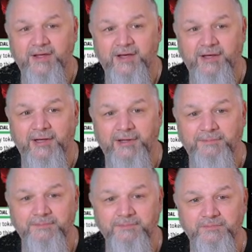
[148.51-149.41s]

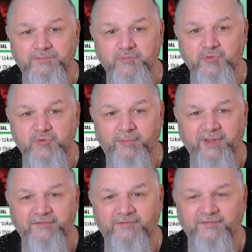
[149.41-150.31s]

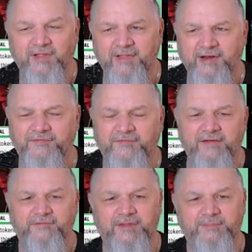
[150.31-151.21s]
Normally, a lot of
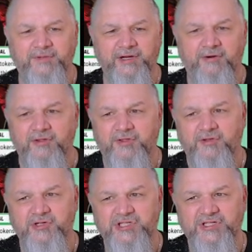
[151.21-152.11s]
5 flip leaders
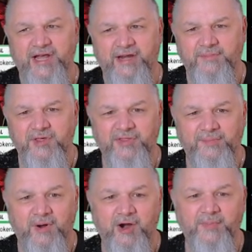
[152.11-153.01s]
just kind of miss the
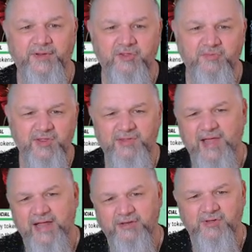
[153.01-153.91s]
mark, but this one's
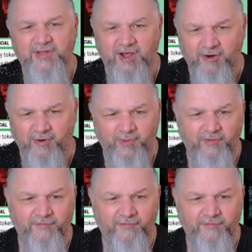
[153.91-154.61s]
not terrible.